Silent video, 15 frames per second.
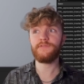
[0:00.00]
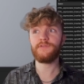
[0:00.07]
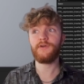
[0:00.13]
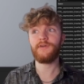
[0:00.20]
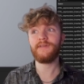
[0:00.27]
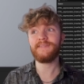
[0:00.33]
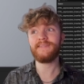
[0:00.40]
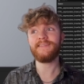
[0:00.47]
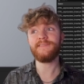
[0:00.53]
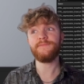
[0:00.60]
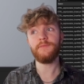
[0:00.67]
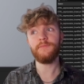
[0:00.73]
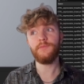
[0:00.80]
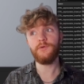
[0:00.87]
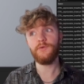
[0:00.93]
targets has
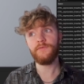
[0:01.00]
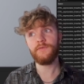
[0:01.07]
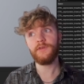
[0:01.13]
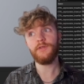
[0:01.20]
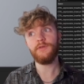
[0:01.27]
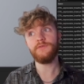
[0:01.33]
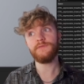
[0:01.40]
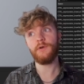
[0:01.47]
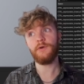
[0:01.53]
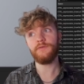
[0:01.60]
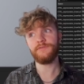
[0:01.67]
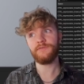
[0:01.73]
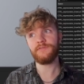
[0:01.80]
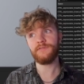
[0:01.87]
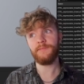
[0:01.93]
been moved, use
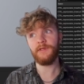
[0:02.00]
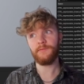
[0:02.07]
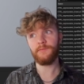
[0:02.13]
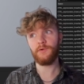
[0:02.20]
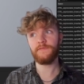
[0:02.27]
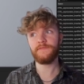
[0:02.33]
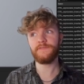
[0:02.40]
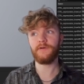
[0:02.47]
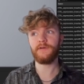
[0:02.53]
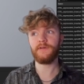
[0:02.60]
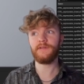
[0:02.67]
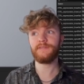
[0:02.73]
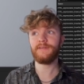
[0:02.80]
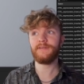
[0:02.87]
poser to bake morph targets.